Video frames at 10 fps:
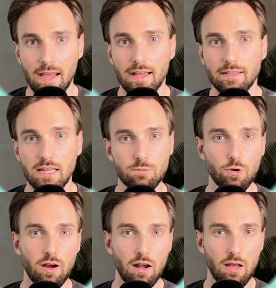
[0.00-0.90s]
This
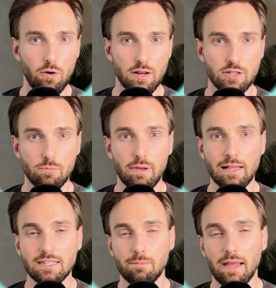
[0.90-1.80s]
would allow us to
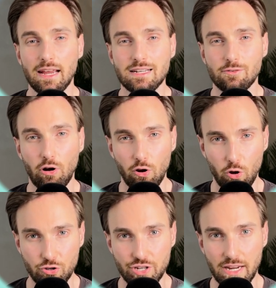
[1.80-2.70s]
build some extra
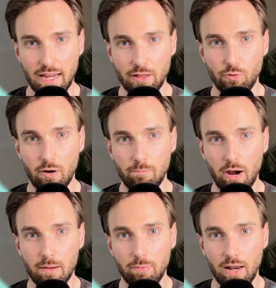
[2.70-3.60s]
logic into our
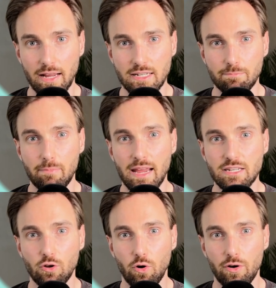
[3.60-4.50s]
pipelines
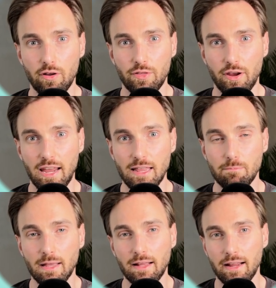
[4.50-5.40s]
based on the get
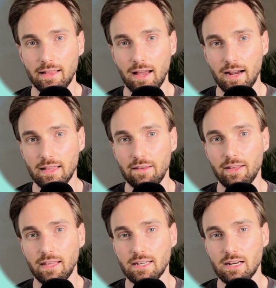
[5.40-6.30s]
metadata
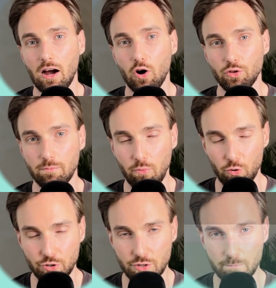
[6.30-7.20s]
activities
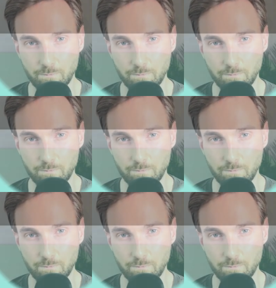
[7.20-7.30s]
outputs.